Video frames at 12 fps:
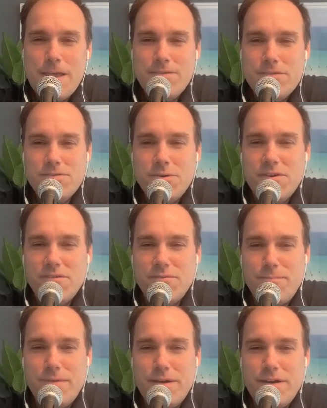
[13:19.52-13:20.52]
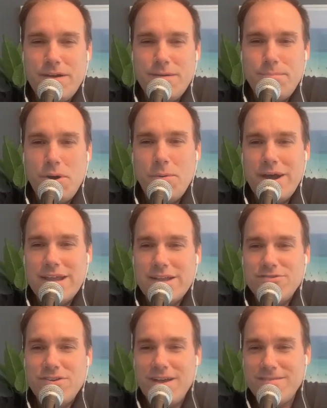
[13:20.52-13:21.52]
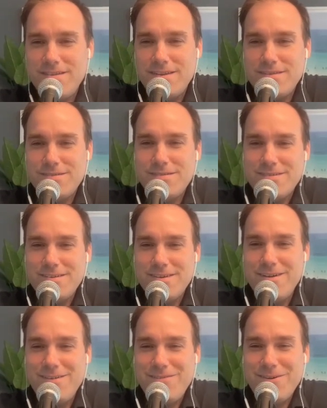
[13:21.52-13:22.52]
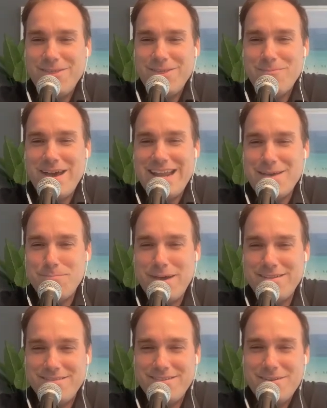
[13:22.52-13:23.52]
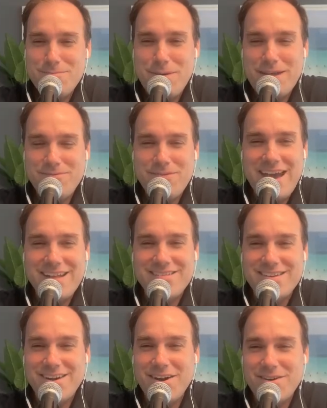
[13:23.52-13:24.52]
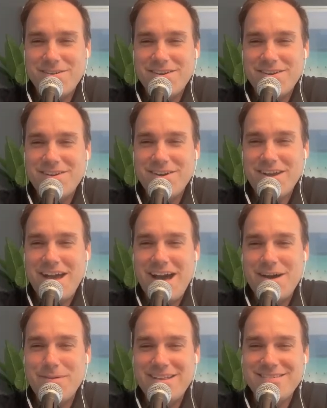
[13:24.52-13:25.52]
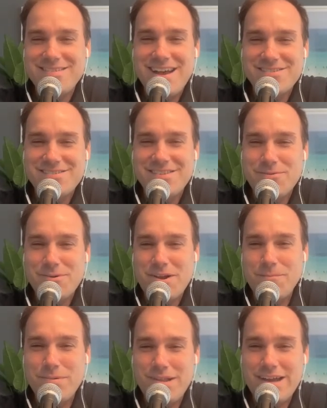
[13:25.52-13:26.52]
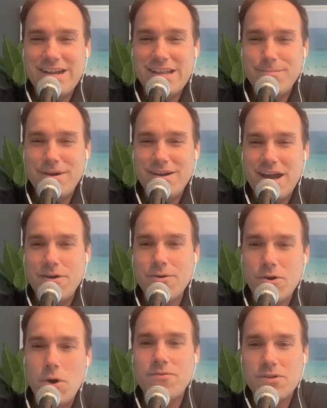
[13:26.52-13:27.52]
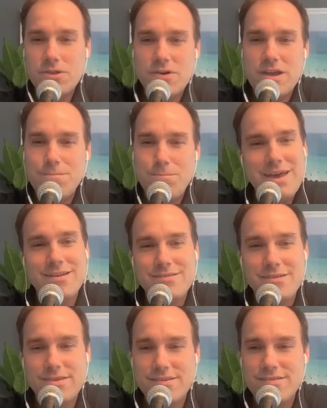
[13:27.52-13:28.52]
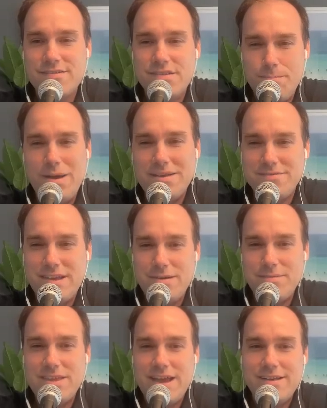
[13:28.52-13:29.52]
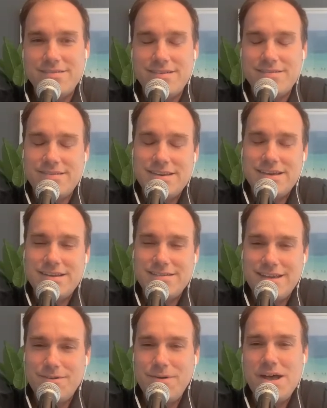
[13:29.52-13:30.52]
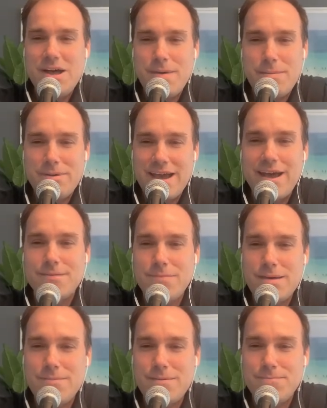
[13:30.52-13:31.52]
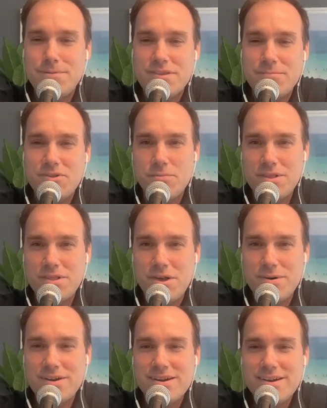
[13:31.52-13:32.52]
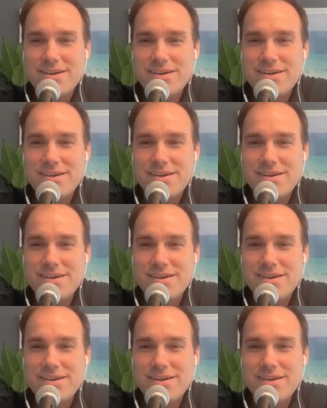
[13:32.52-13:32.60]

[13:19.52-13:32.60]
sort of poetic justice for the many Pitt fans in our comments section that were complaining about how we're overlooking Pitt and this is the best team in the ACC. It's like, well, maybe not. Maybe put them a little bit lower.